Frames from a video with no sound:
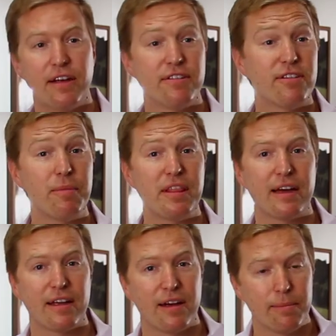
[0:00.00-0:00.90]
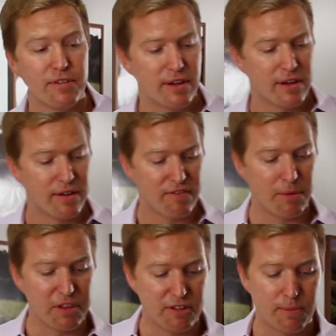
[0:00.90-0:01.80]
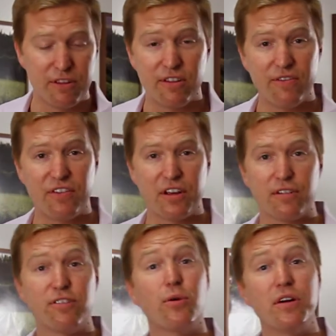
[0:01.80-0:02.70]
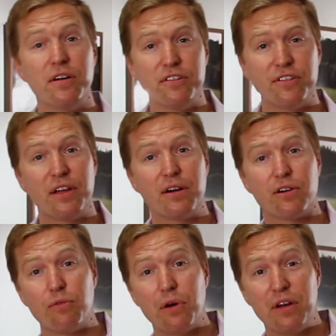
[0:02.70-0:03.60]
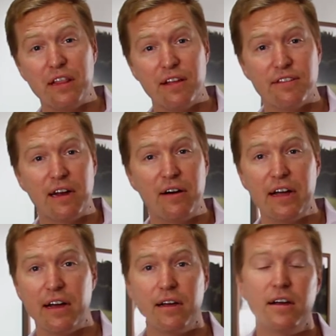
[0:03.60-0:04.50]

some of that comes from the specific soils that are grown in this area,